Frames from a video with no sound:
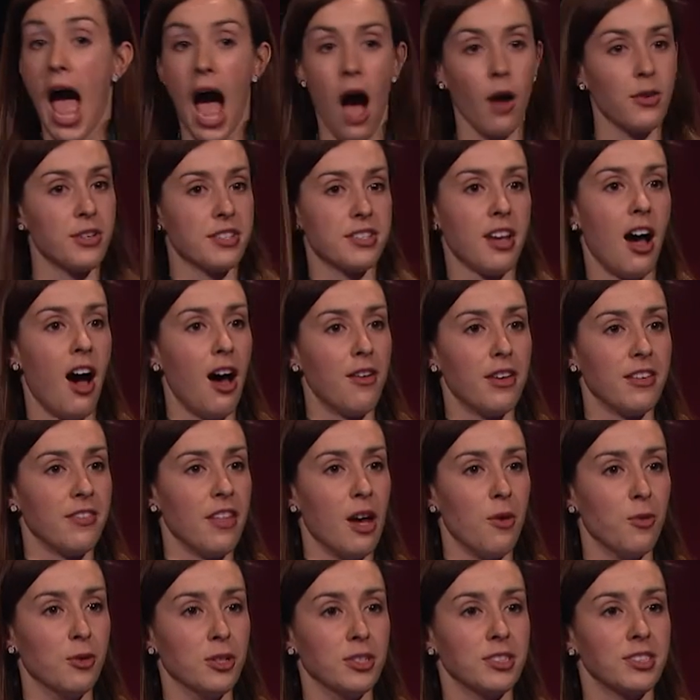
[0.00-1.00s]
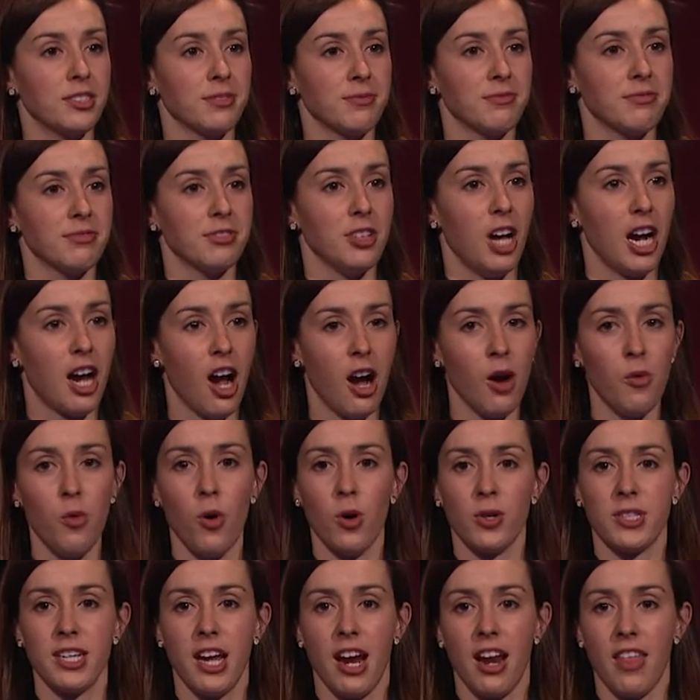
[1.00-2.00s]
disheartening that was. Like, I
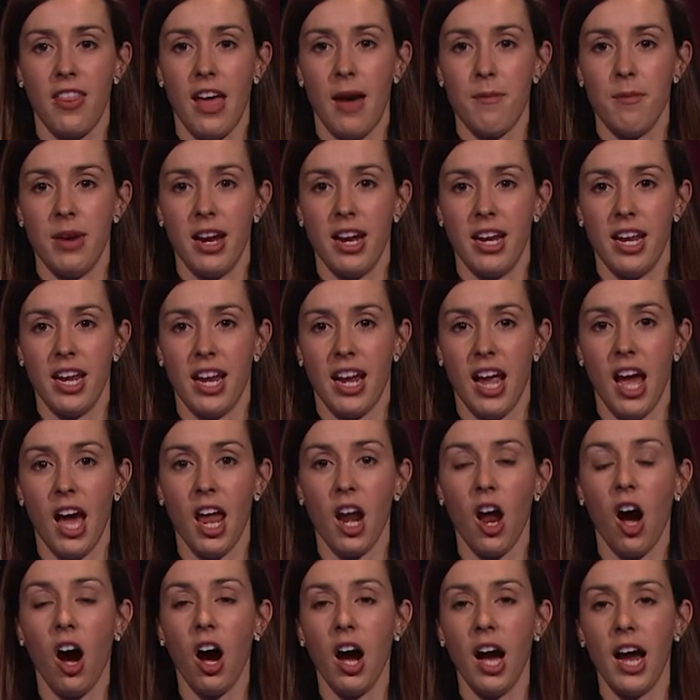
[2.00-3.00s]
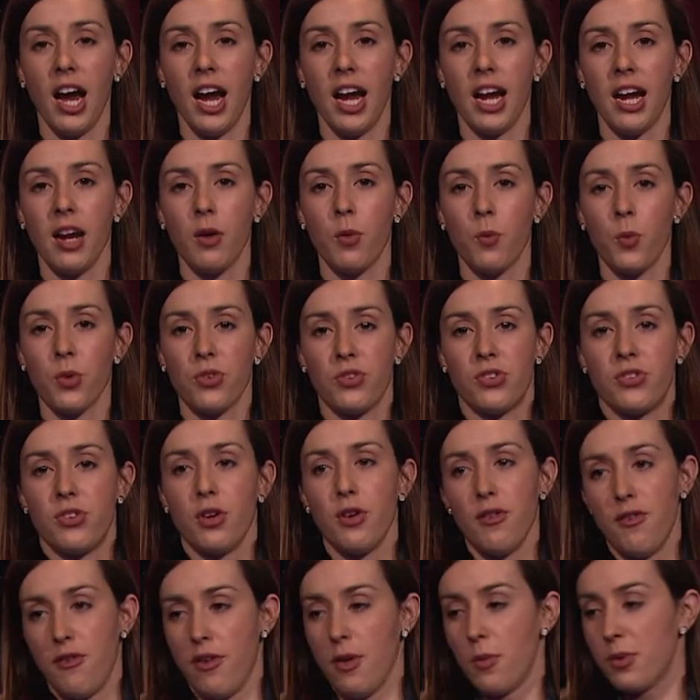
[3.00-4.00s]
walked out of that meeting and I was so,
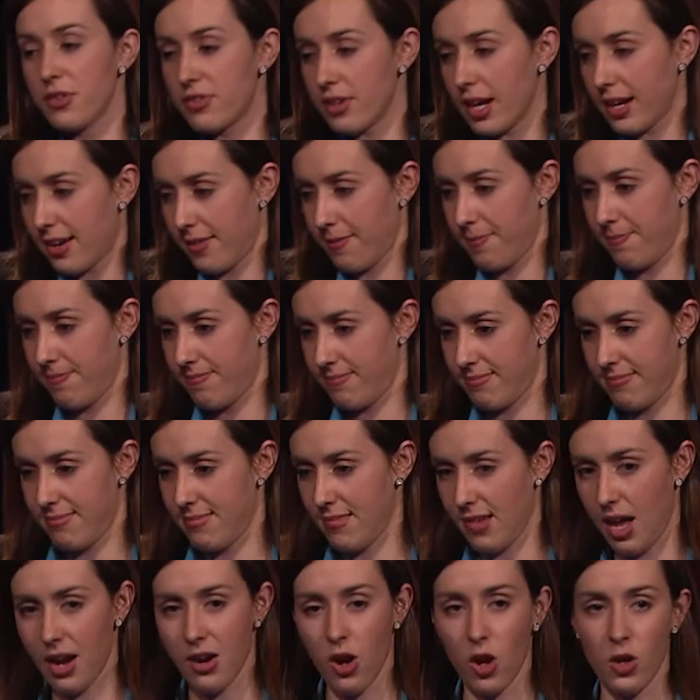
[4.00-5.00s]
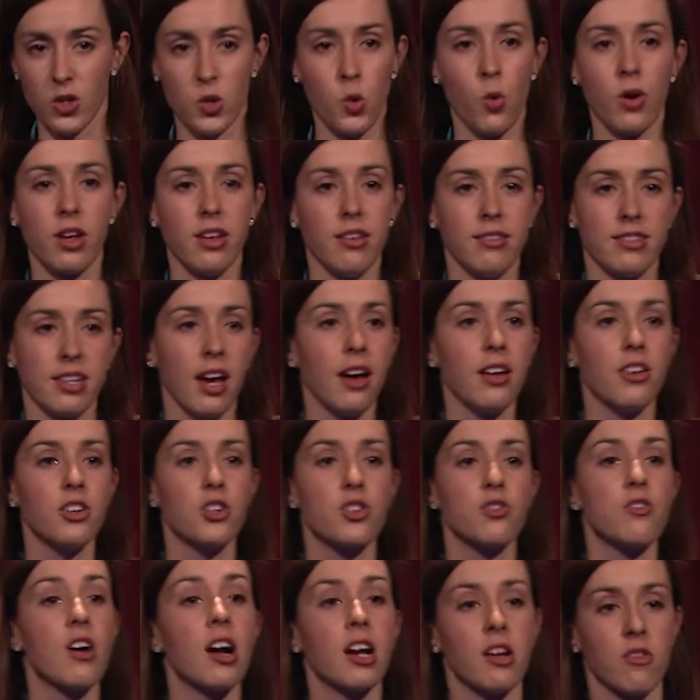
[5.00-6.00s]
it was like a, I don't know, 20-ton
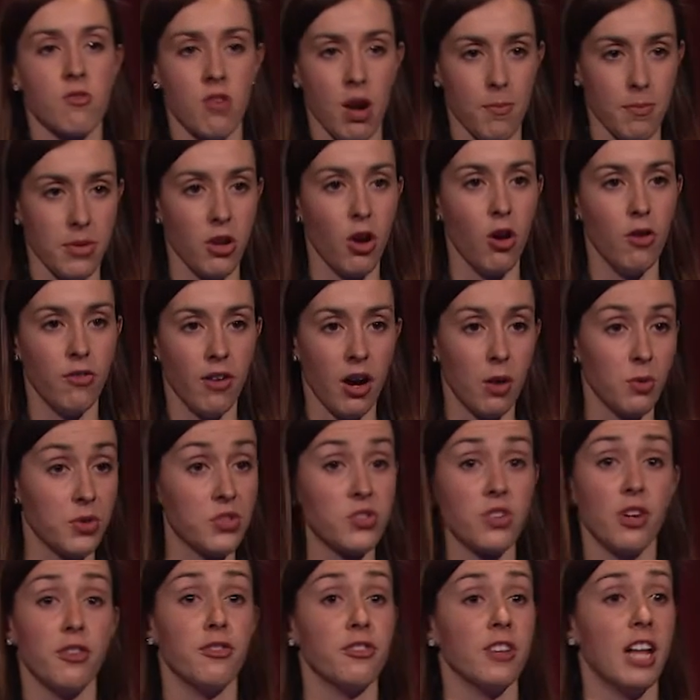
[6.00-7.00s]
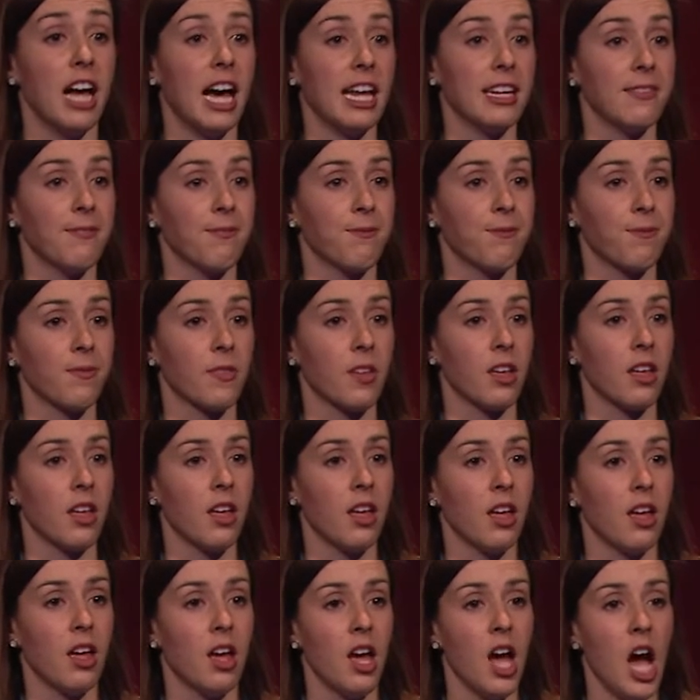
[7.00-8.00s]
truck had run me over. I was so flat.
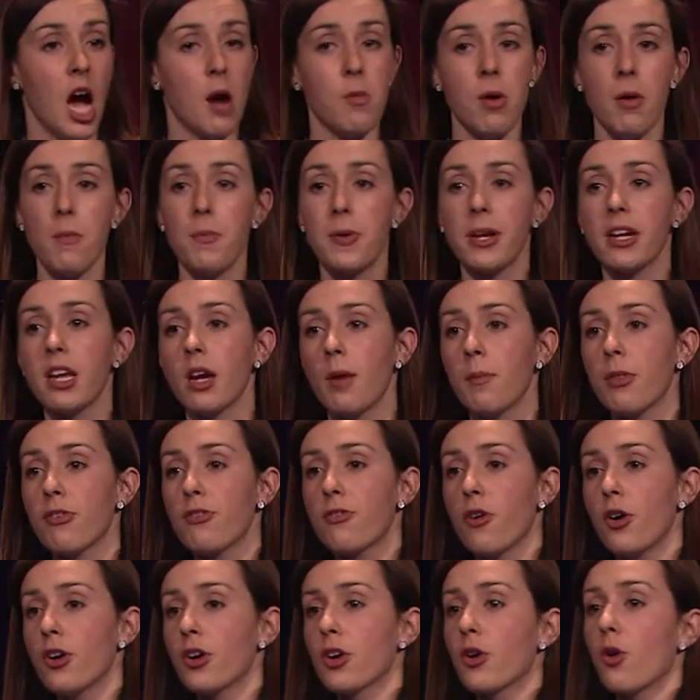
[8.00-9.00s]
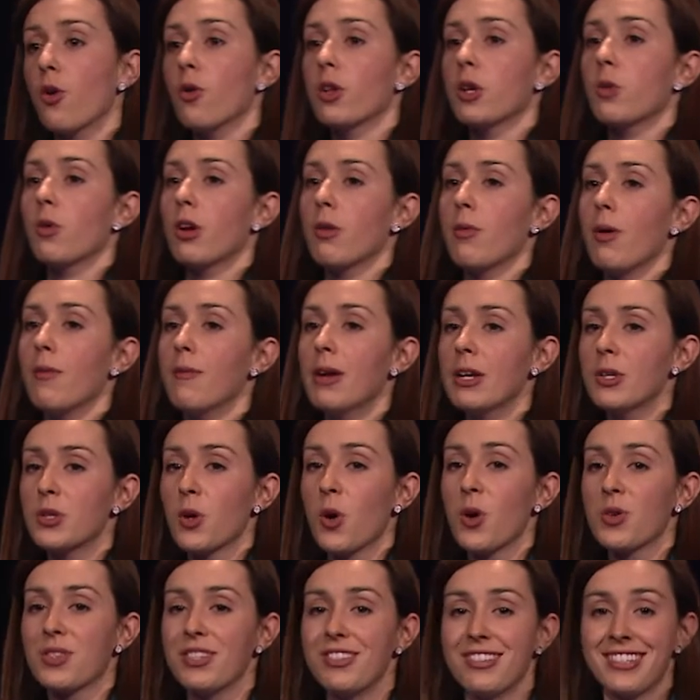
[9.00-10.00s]
I remember picking up the phone and calling one of my
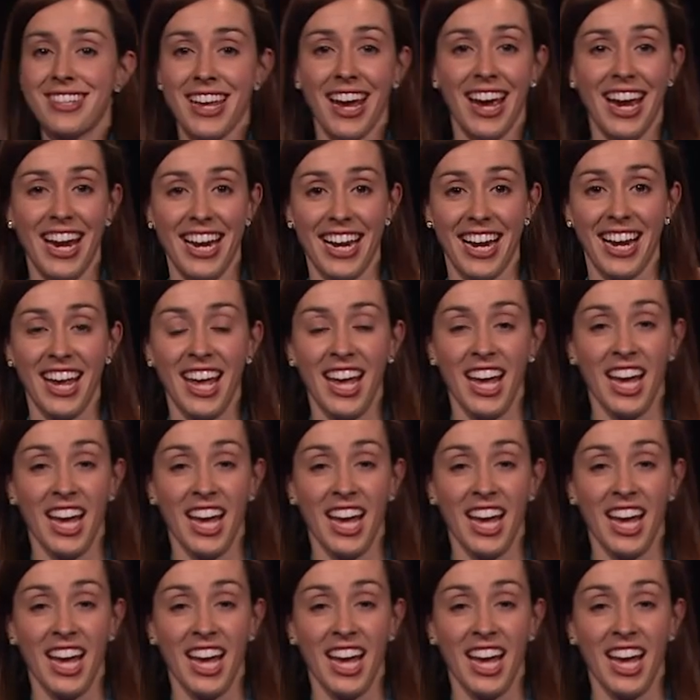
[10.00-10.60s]
mentors and saying,